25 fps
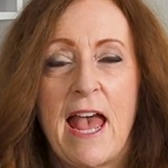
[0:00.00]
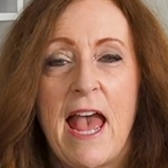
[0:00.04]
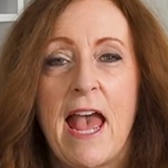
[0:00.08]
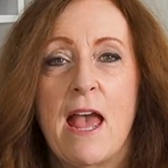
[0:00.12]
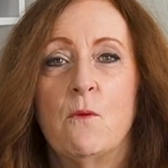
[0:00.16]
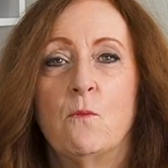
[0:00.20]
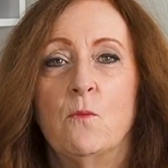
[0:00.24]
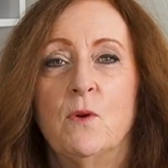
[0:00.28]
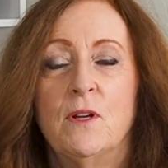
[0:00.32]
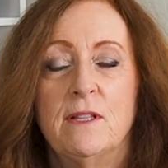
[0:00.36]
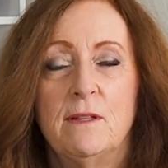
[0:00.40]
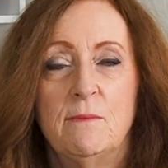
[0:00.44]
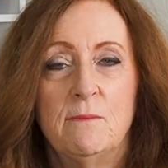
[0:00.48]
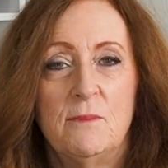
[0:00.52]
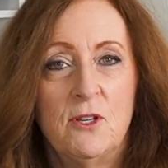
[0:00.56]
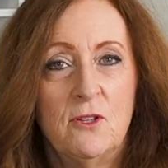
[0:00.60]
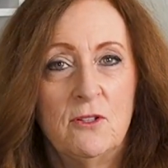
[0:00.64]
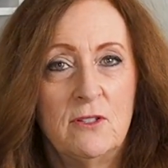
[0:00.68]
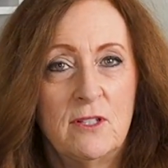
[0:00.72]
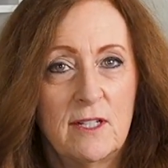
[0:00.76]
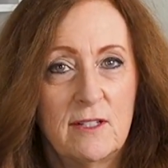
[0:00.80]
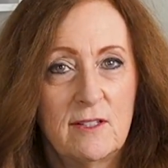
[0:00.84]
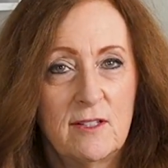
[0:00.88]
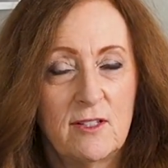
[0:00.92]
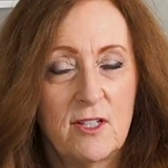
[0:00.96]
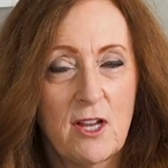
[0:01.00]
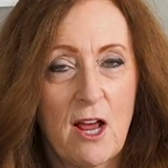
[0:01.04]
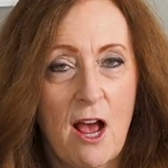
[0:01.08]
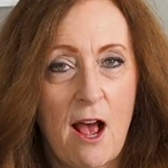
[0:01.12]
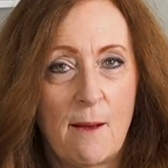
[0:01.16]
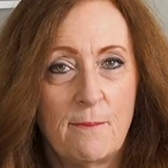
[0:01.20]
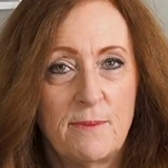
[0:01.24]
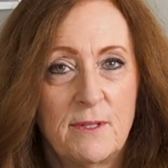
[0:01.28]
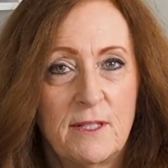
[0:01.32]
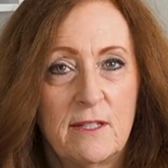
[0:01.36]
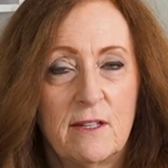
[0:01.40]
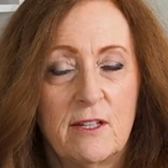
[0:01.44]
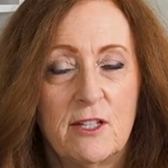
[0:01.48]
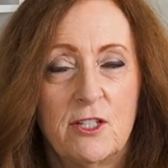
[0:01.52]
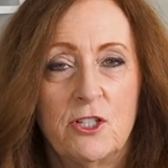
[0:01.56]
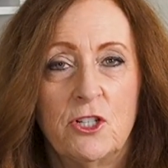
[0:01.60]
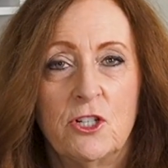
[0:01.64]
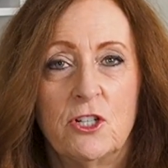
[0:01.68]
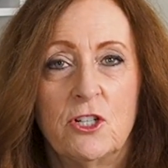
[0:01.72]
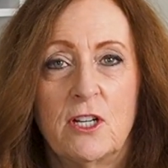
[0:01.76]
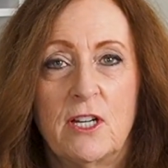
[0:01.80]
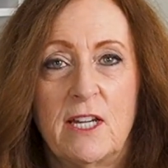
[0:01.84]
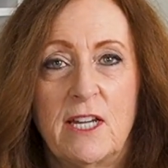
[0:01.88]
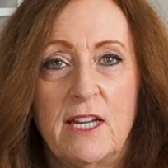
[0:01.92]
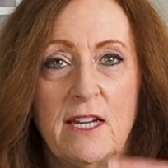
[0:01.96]
And when the music stops, the
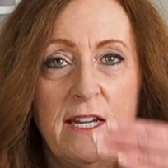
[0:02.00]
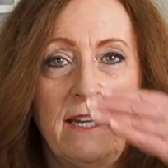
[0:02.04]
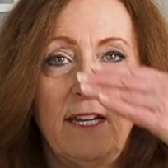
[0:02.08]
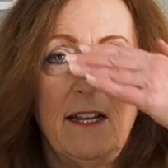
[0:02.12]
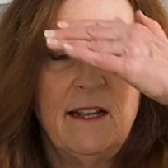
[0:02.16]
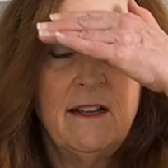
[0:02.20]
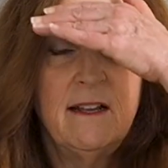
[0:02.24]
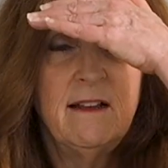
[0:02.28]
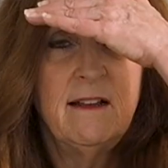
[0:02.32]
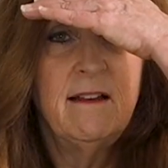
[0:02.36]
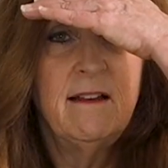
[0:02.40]
turkey